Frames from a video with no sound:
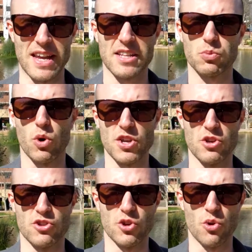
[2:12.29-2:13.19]
It's what
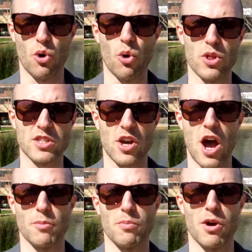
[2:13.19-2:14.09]
you do all the
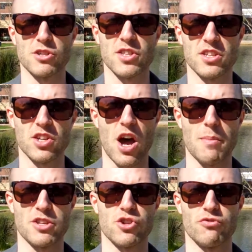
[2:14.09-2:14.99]
time or most of the time.
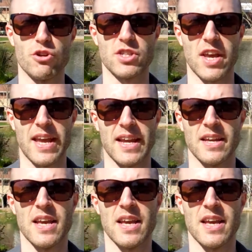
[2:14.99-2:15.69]
It's your routine.